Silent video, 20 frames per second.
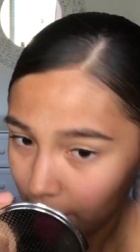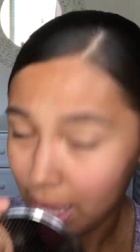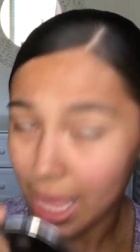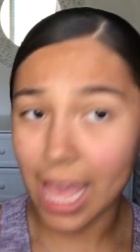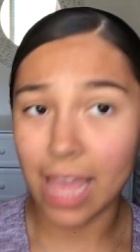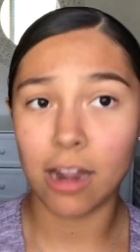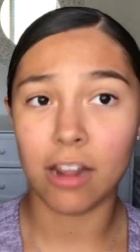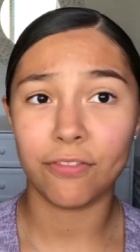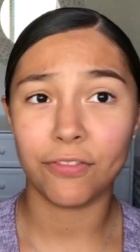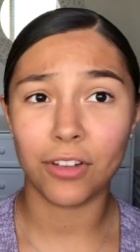
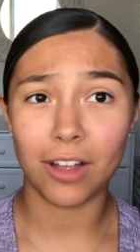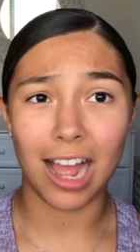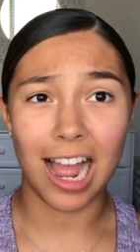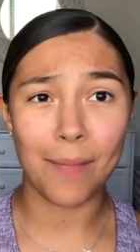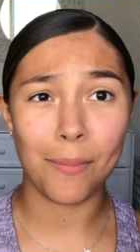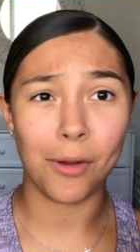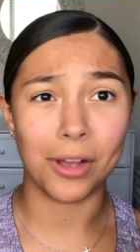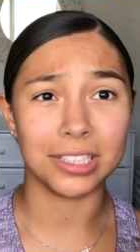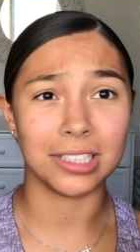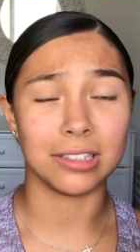And if your
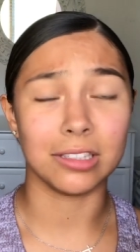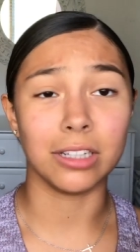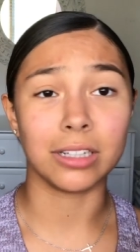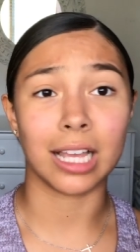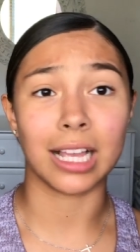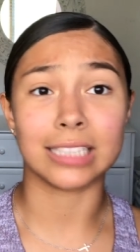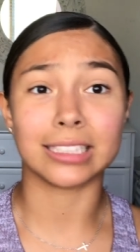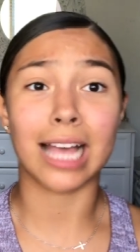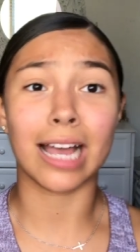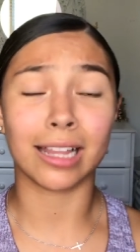eyebrow isn't
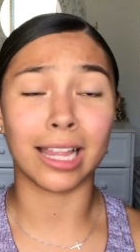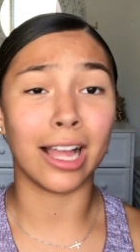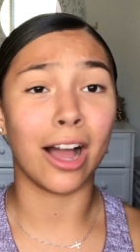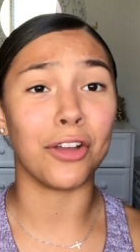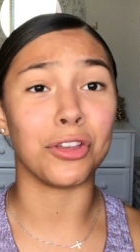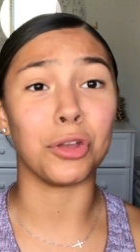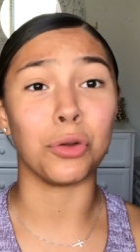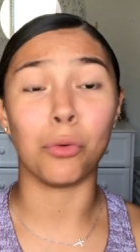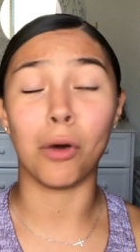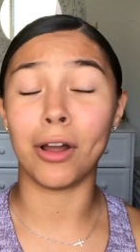looking exactly how
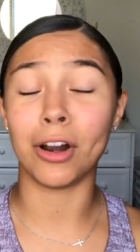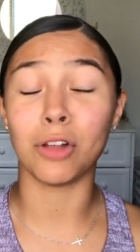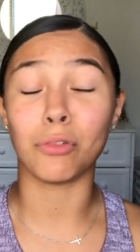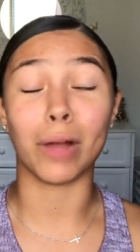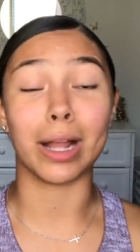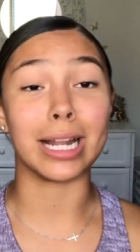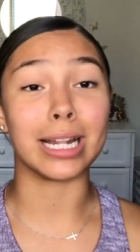you want it right